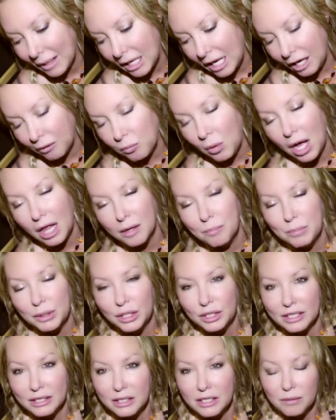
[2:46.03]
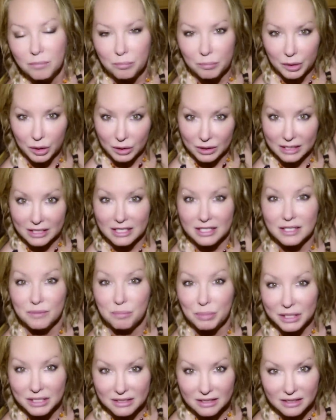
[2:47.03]
And while I'm build, building this
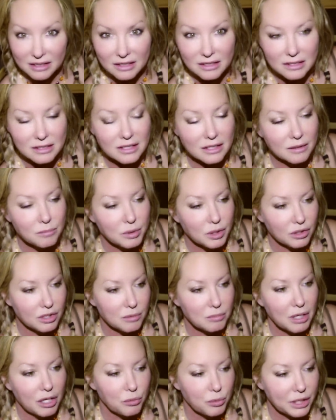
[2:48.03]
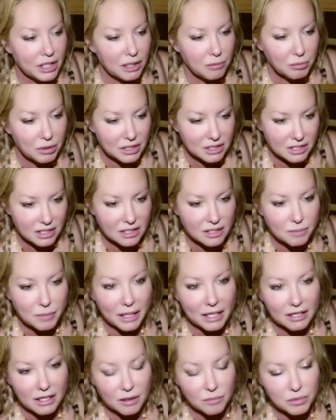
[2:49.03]
business and building my reading business
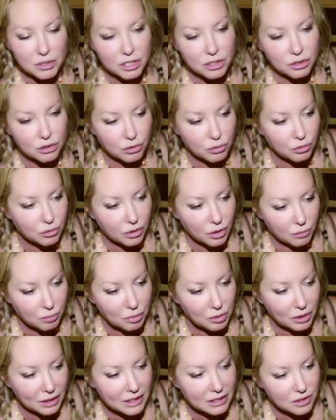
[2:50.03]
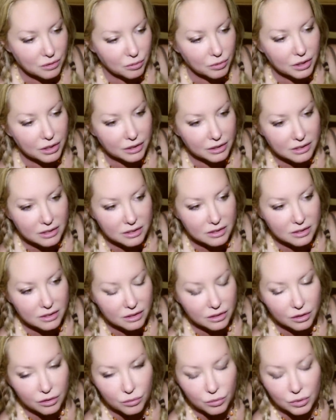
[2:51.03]
back up to a place where it's,
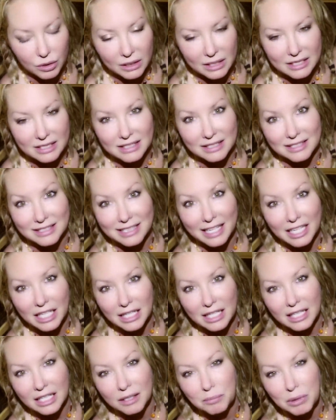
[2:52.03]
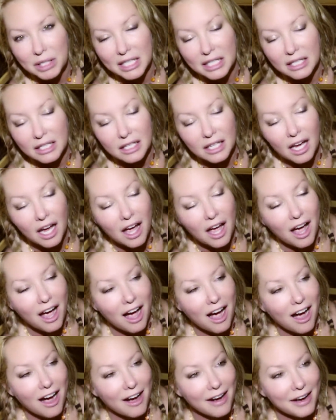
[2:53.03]
you know, really sustaining me,
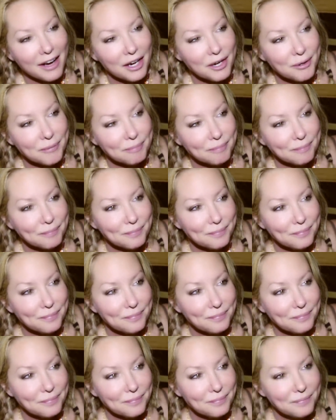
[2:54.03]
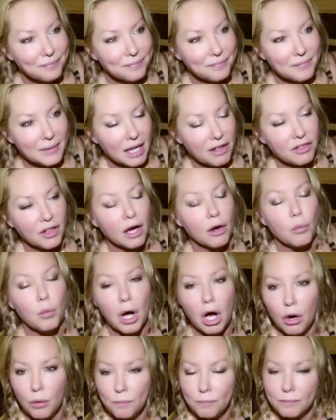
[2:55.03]
um, I thought,
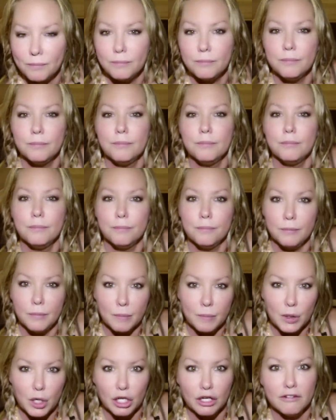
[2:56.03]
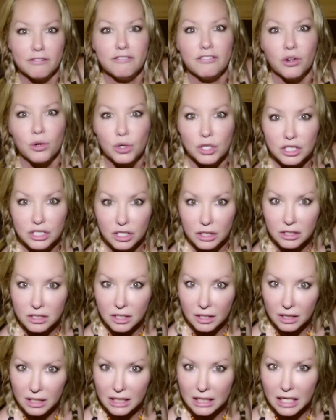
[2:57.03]
well, I'm going to focus on
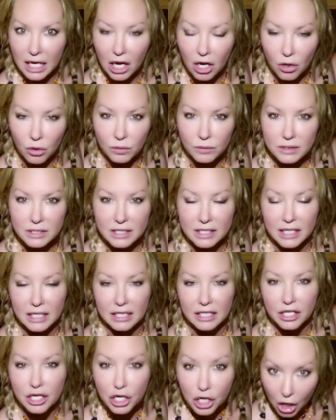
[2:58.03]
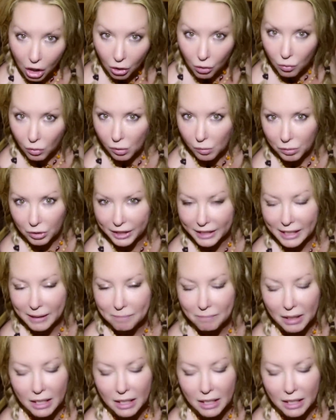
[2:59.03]
something else that I know will bring in